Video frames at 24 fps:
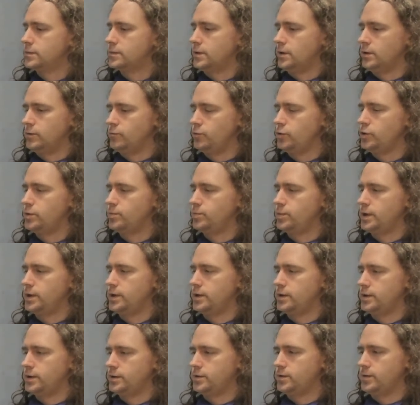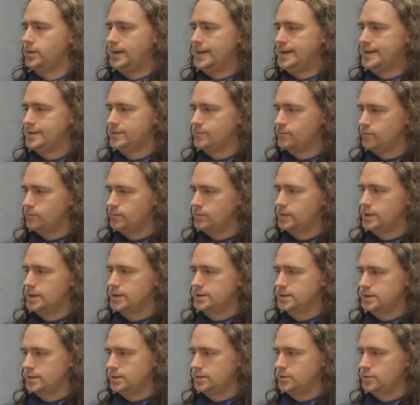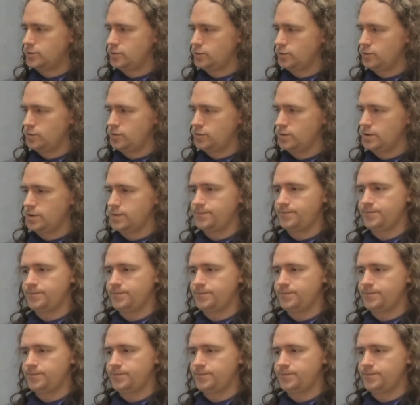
So the router plane lets you get into